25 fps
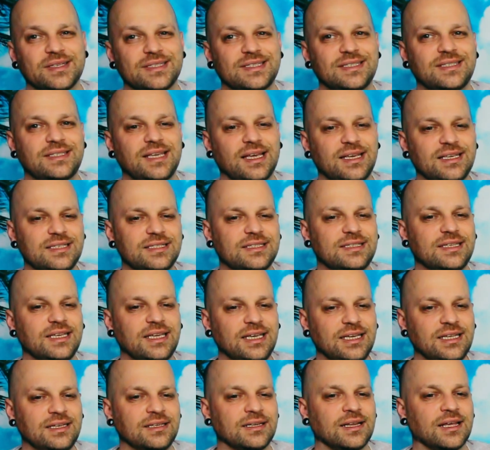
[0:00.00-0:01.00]

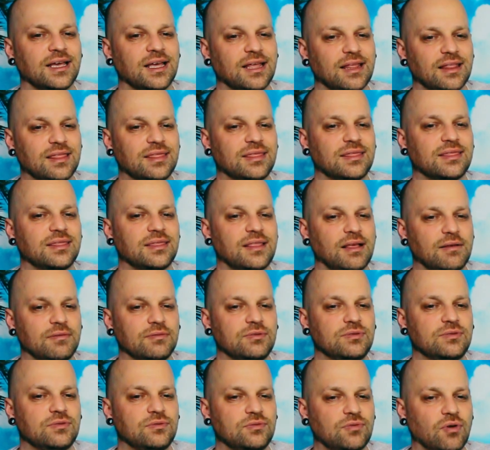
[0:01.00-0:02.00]

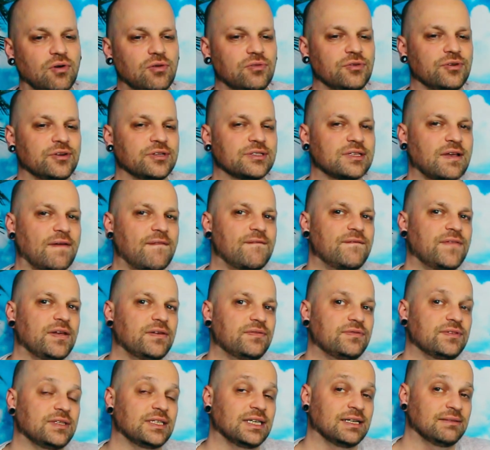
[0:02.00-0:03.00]

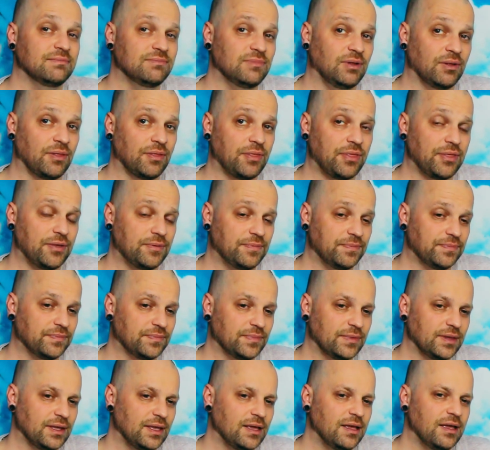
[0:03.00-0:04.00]
$16.50 a month.
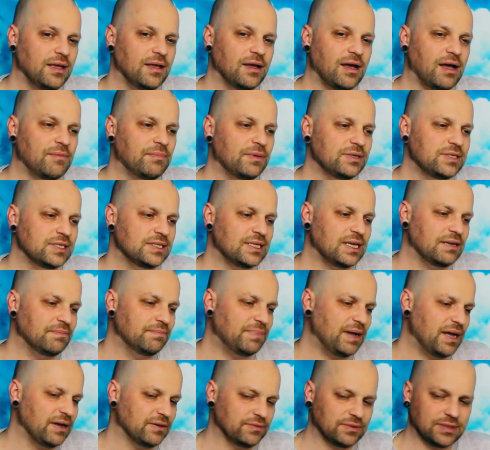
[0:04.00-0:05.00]
How much is that in
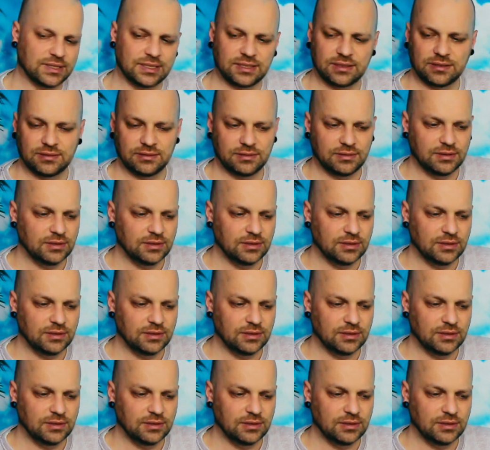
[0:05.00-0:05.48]
pounds?